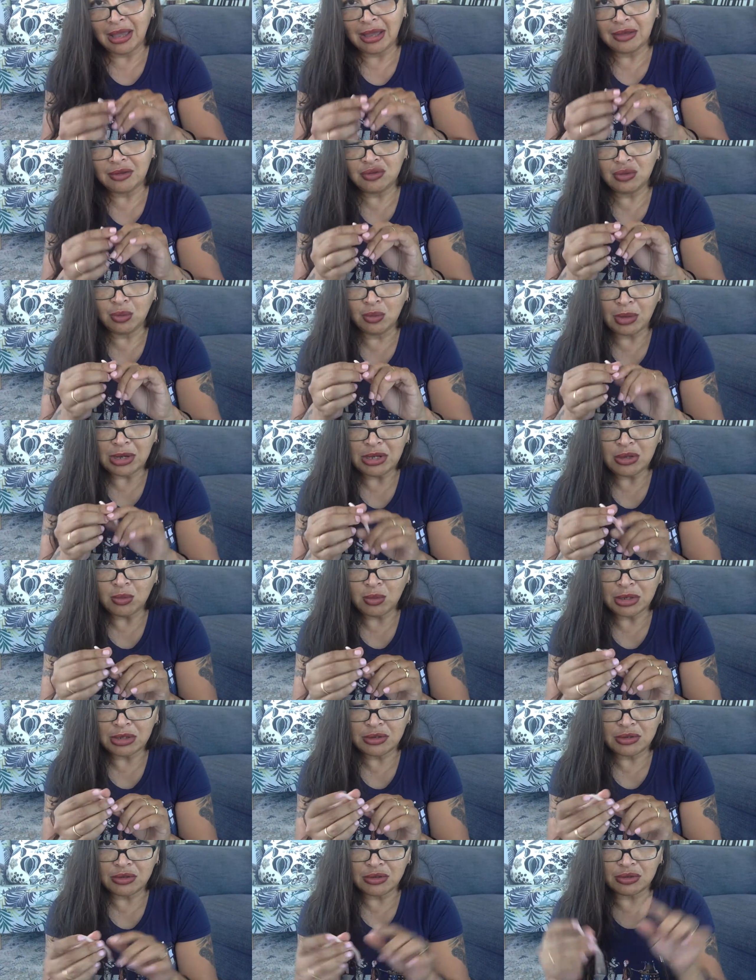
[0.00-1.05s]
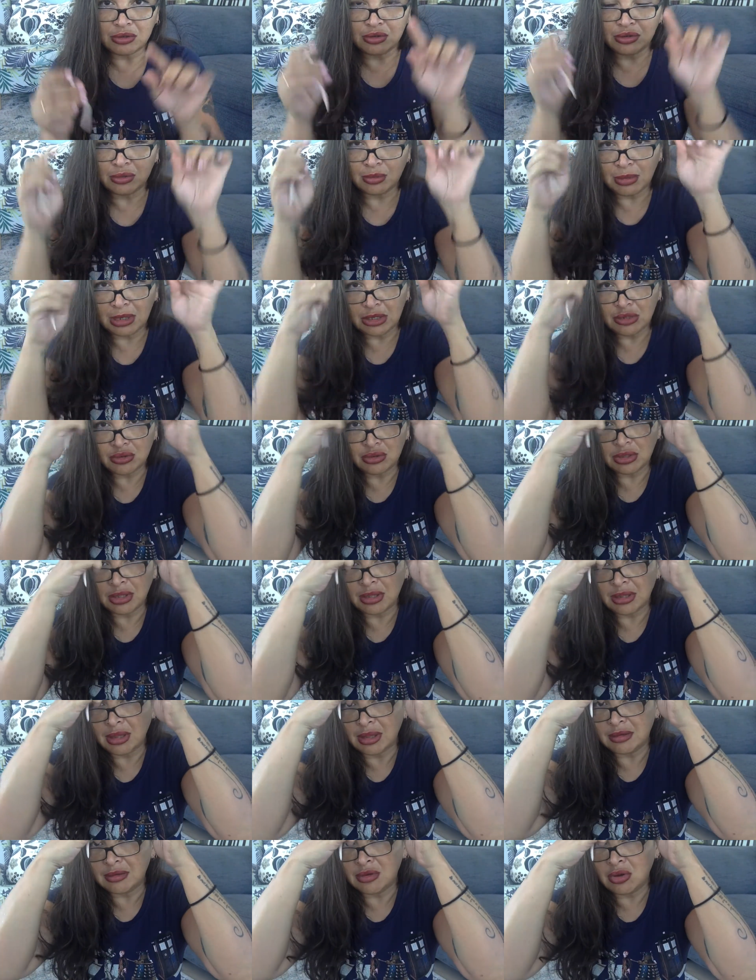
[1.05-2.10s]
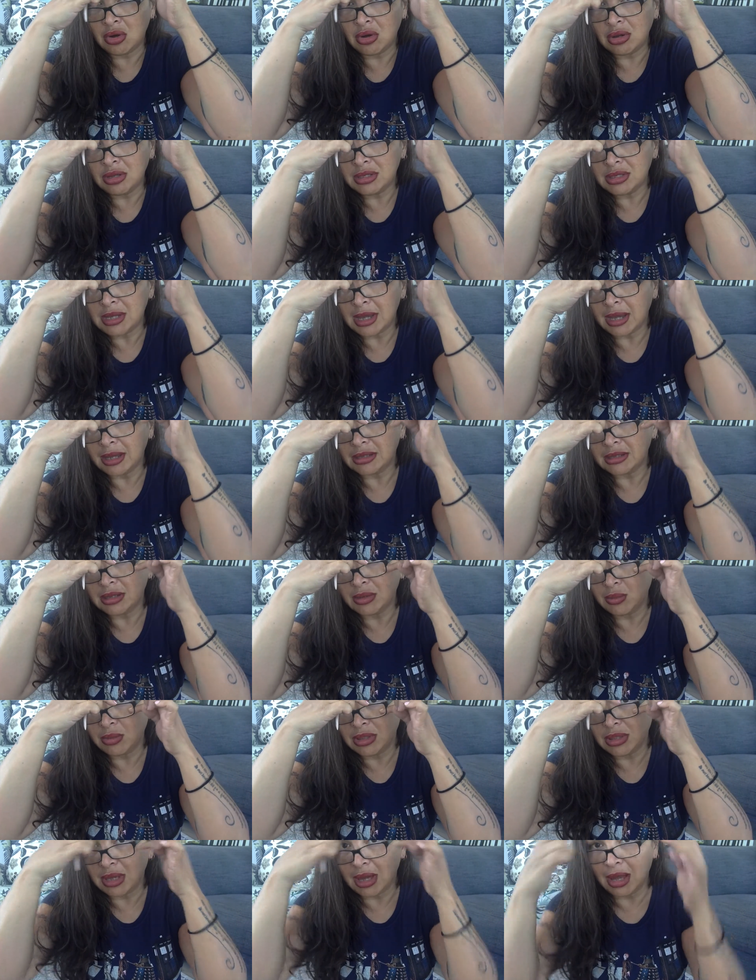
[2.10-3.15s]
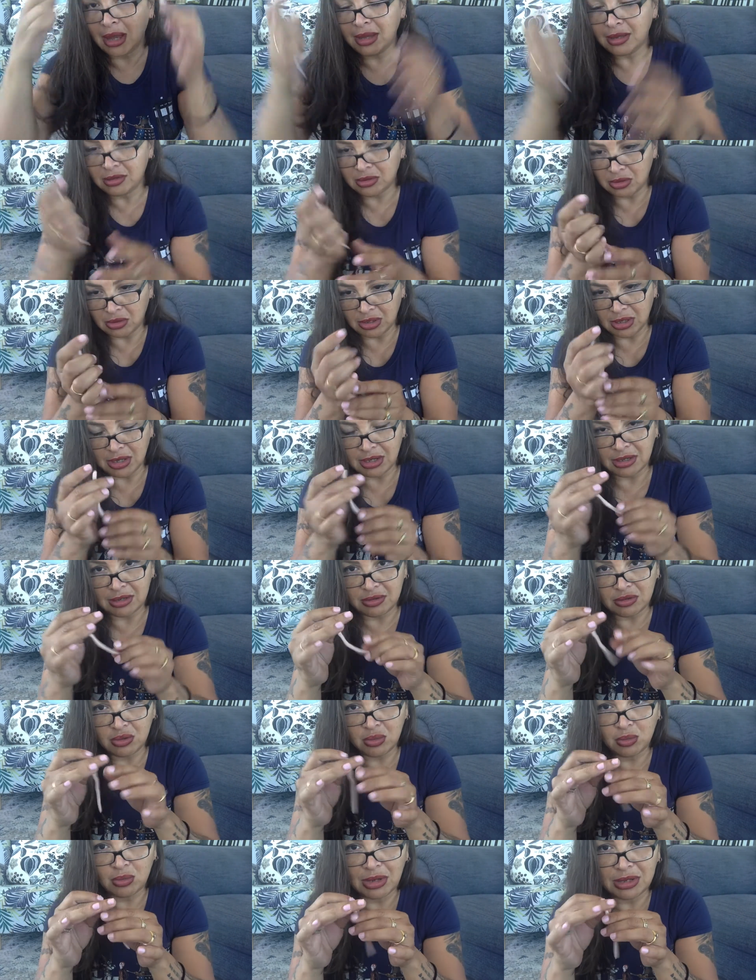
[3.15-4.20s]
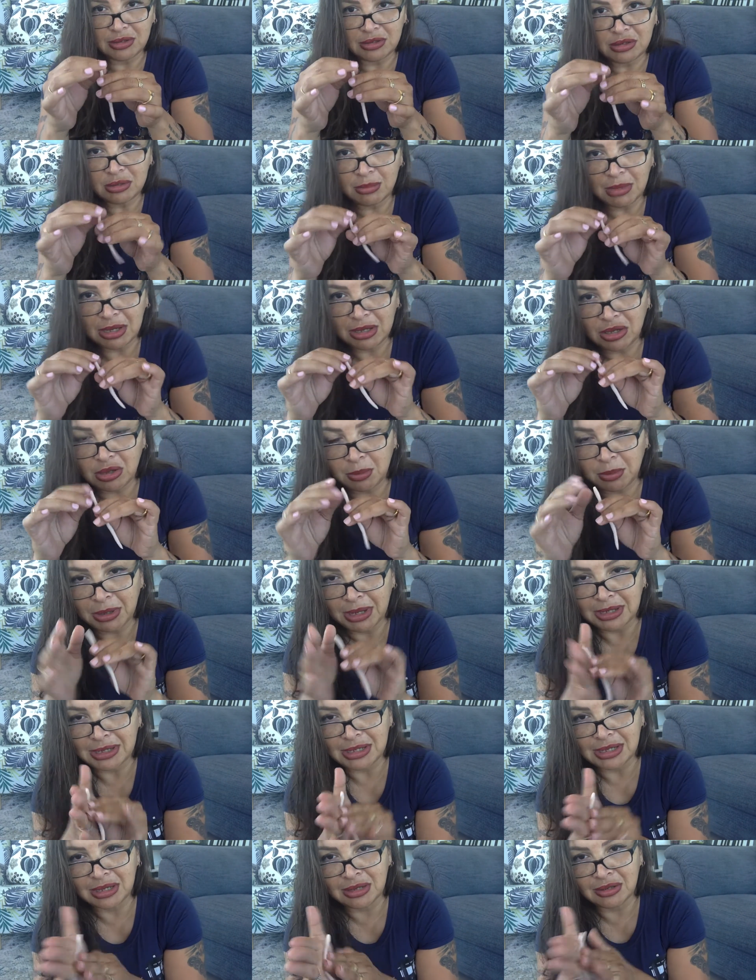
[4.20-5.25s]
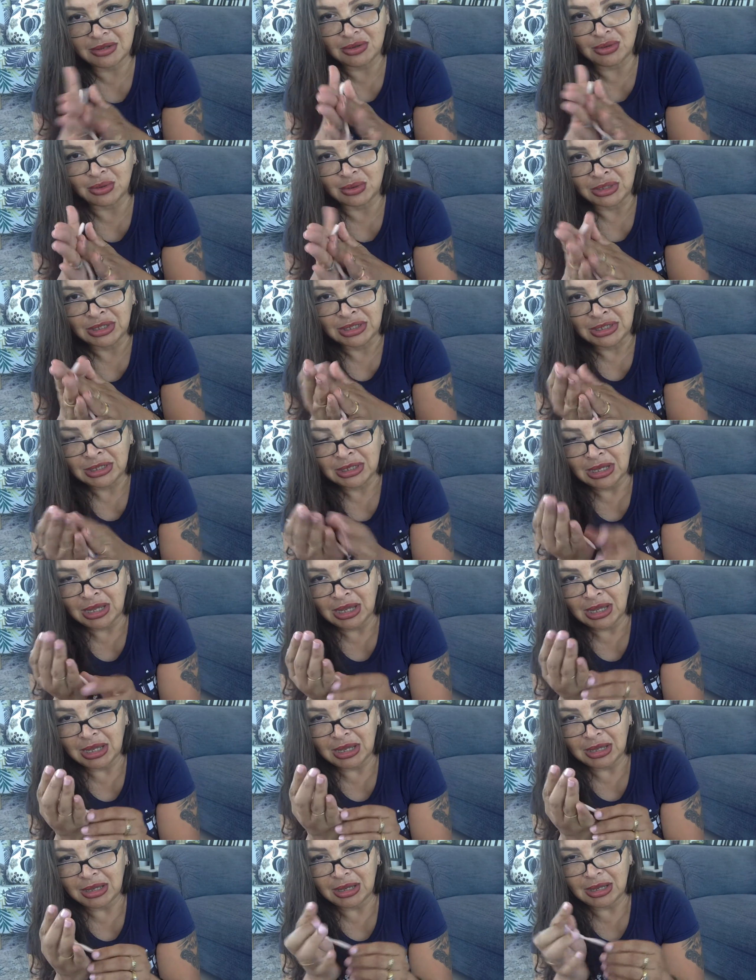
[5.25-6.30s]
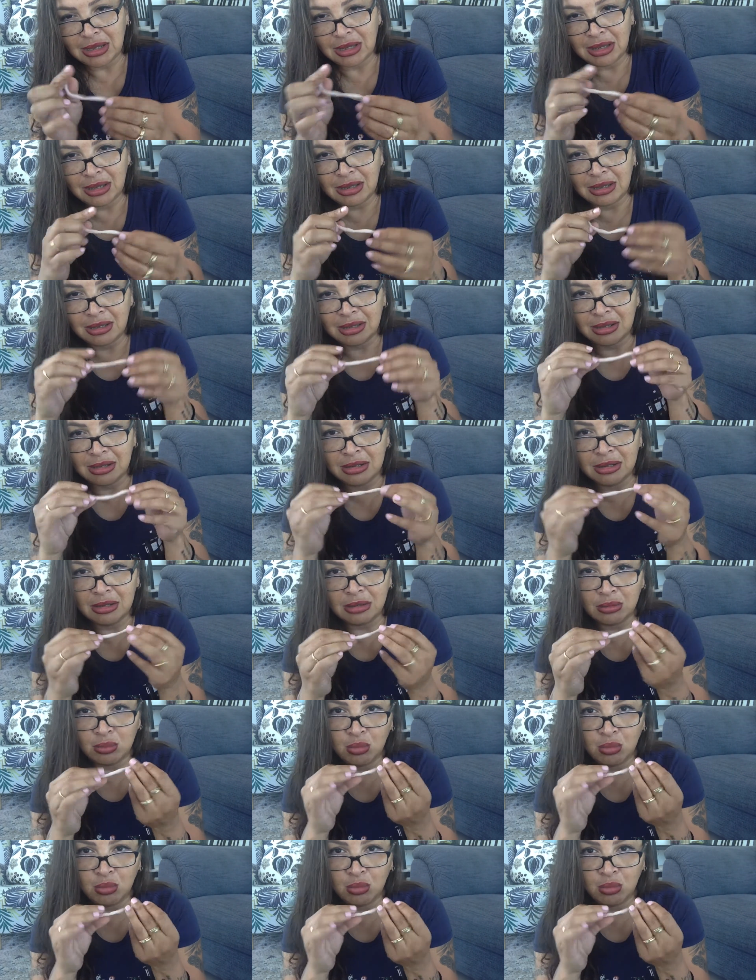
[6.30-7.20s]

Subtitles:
So what you want to do to make sure that there's contact with the eye socket is you want to make your putty into a little